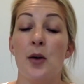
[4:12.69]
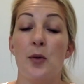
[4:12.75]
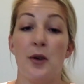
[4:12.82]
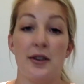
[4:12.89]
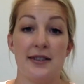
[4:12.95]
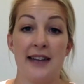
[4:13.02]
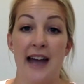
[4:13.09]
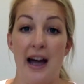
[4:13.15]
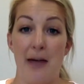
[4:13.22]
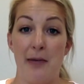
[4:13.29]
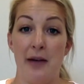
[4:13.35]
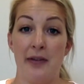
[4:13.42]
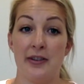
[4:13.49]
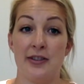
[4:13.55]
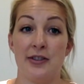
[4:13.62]
Whereas now I'm
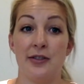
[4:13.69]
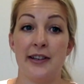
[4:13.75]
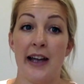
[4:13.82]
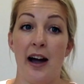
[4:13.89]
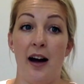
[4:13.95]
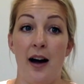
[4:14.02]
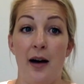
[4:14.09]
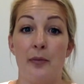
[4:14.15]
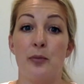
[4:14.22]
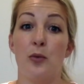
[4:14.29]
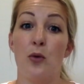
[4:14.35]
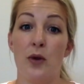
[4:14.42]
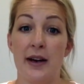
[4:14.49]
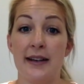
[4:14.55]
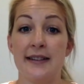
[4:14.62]
having to get up,
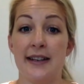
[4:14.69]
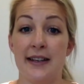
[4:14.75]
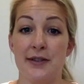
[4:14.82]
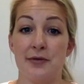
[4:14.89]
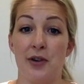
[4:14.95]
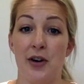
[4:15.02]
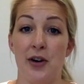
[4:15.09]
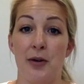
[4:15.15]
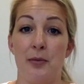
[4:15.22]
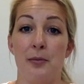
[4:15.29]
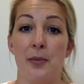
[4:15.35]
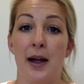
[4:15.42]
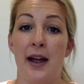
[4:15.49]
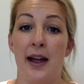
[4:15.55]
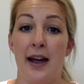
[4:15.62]
walk into his
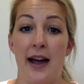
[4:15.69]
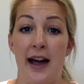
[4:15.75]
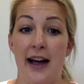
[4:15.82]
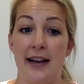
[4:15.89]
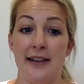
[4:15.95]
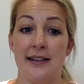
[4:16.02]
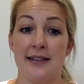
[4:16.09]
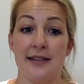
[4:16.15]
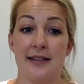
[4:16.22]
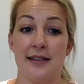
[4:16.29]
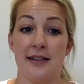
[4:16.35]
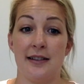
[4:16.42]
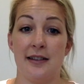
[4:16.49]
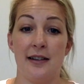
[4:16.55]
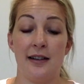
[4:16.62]
room and,
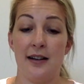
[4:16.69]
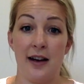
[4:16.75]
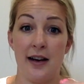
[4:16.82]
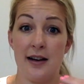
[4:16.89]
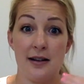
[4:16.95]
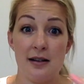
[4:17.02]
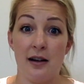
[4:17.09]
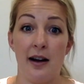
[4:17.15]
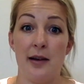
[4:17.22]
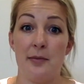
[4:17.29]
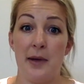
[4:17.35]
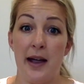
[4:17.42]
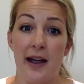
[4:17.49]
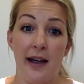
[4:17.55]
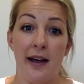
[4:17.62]
like,
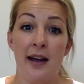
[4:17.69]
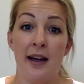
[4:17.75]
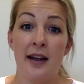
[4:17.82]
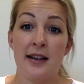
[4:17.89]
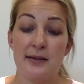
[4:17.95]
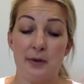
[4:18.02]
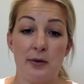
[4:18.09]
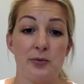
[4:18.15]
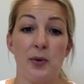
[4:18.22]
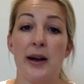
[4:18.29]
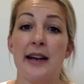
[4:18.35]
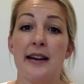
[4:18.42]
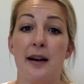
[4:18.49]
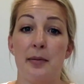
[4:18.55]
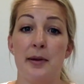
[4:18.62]
nightmare. So I was
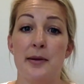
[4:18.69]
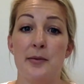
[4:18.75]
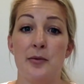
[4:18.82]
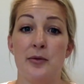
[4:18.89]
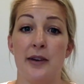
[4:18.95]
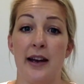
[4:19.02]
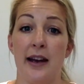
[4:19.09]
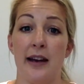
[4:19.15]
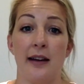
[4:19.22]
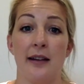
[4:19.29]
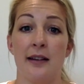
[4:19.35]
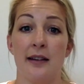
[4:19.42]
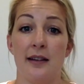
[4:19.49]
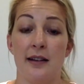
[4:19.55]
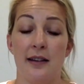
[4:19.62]
waking up in the
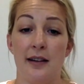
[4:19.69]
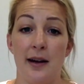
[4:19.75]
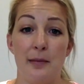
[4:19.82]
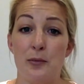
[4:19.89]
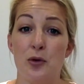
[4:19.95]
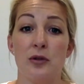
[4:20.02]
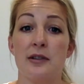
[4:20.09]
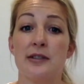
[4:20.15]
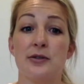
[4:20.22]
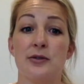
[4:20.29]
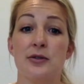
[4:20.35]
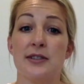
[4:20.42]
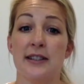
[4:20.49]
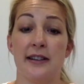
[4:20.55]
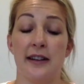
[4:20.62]
morning, like, more
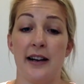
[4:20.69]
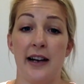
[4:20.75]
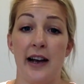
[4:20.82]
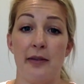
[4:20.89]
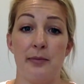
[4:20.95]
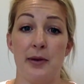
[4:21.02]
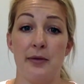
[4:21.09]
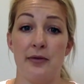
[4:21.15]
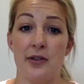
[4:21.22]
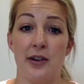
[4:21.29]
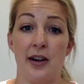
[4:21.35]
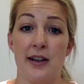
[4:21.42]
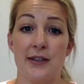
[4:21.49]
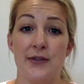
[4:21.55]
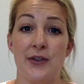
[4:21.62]
exhausted than I had been for the
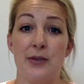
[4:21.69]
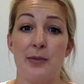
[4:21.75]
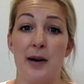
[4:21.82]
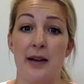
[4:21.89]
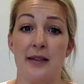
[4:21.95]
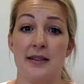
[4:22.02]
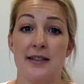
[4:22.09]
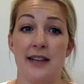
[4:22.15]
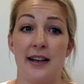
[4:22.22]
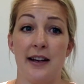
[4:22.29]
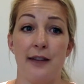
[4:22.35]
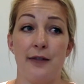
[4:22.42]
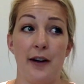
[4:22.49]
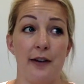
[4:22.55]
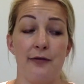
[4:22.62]
last few months. And
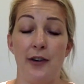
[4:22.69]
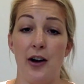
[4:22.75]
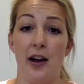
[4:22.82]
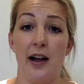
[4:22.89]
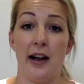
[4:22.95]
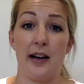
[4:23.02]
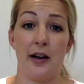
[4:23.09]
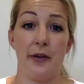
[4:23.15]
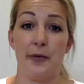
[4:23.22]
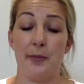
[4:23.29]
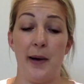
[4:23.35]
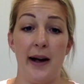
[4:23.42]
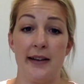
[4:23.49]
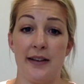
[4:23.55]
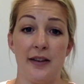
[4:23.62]
I felt like I was
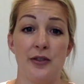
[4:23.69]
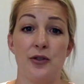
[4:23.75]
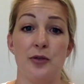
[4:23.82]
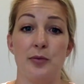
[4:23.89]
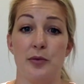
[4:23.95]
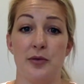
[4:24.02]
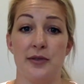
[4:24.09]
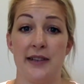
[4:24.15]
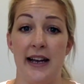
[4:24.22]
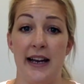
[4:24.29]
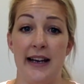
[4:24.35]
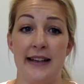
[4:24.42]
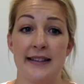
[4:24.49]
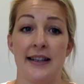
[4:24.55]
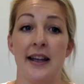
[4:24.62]
back to the newborn
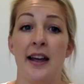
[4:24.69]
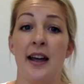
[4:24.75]
days.